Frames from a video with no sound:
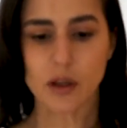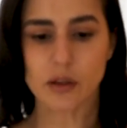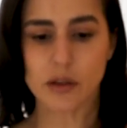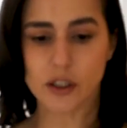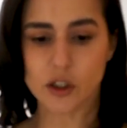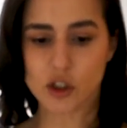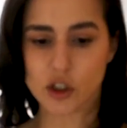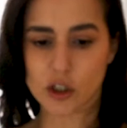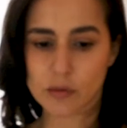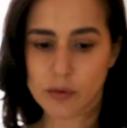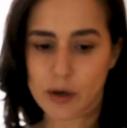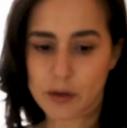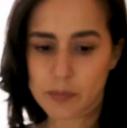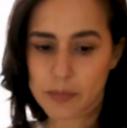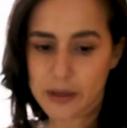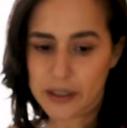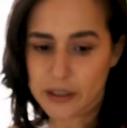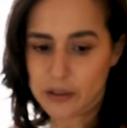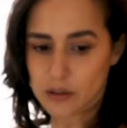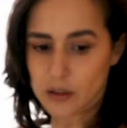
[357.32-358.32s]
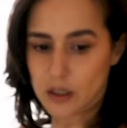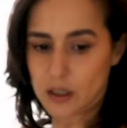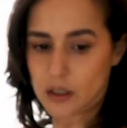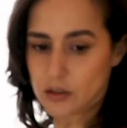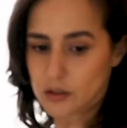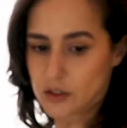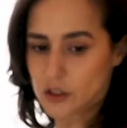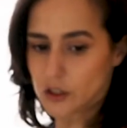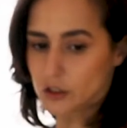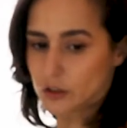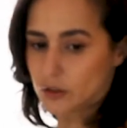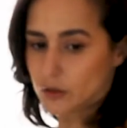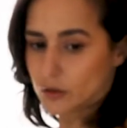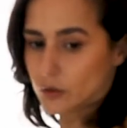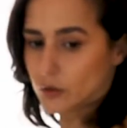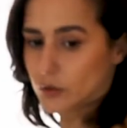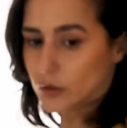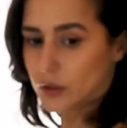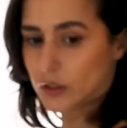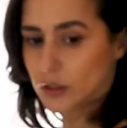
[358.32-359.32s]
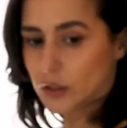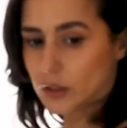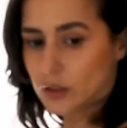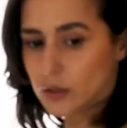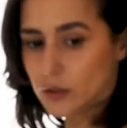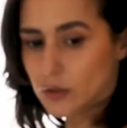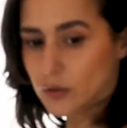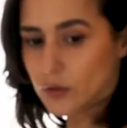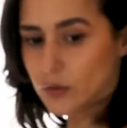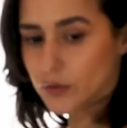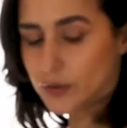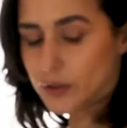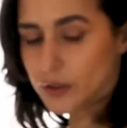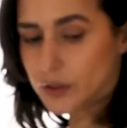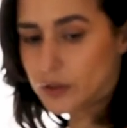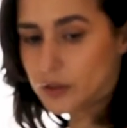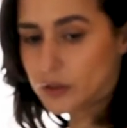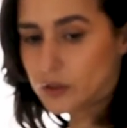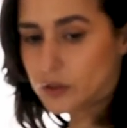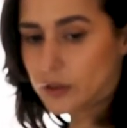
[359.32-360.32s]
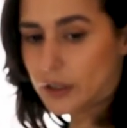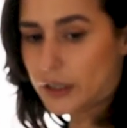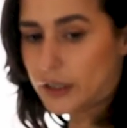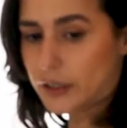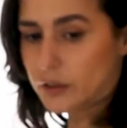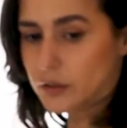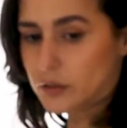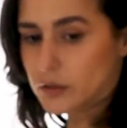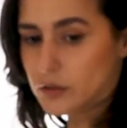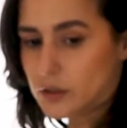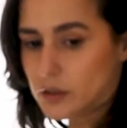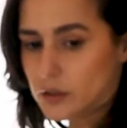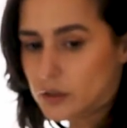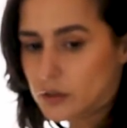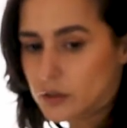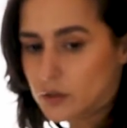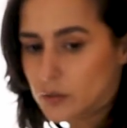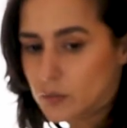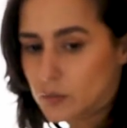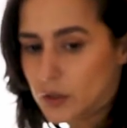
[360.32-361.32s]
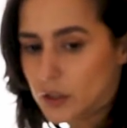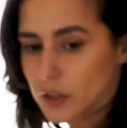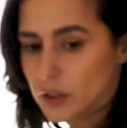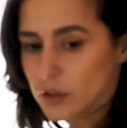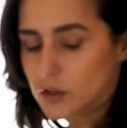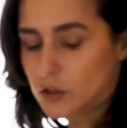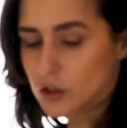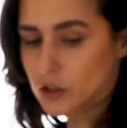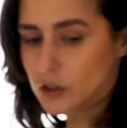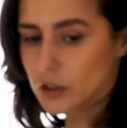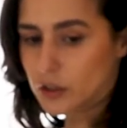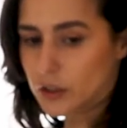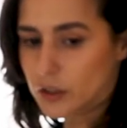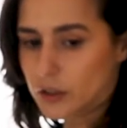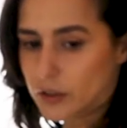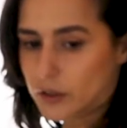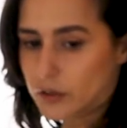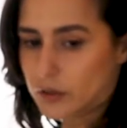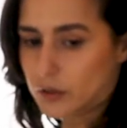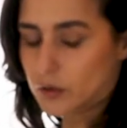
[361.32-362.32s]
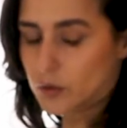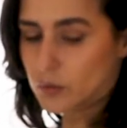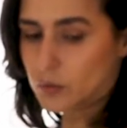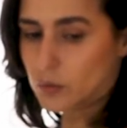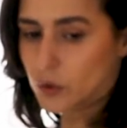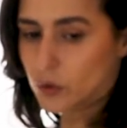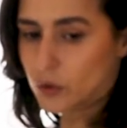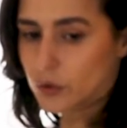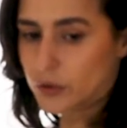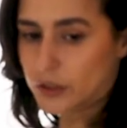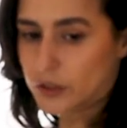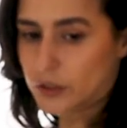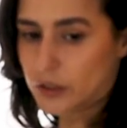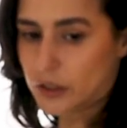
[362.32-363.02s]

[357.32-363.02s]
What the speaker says: they should run parallel to the ground. Making sure I'm holding